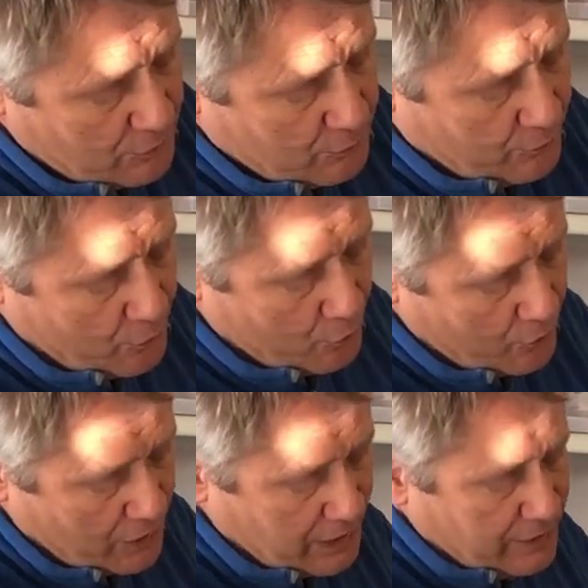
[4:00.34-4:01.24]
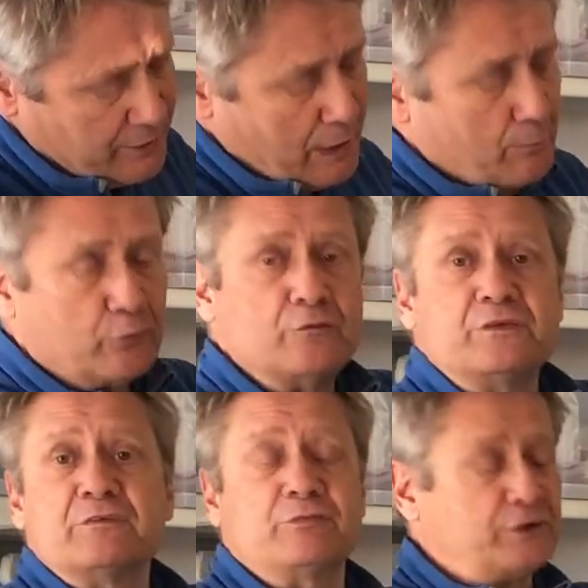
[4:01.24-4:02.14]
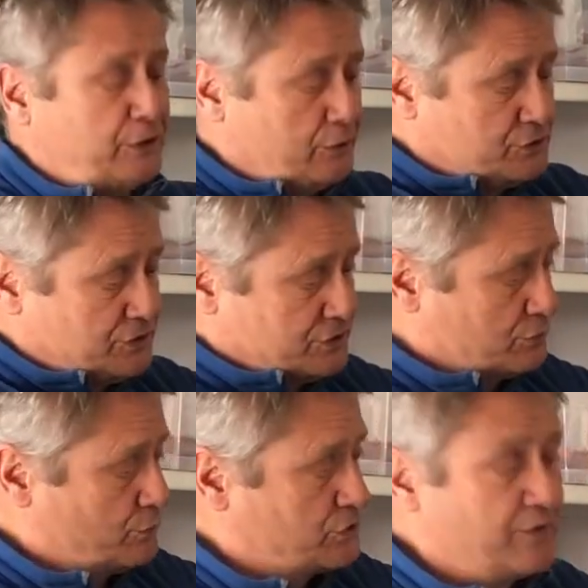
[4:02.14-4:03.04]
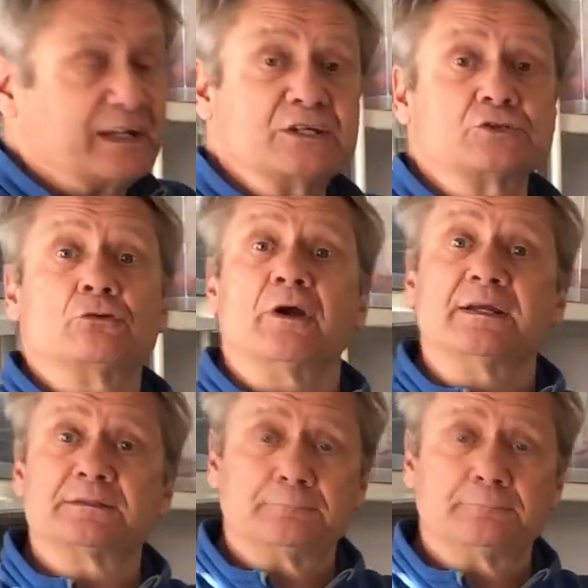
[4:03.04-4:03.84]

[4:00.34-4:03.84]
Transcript: for a number of different uses, which I think is great.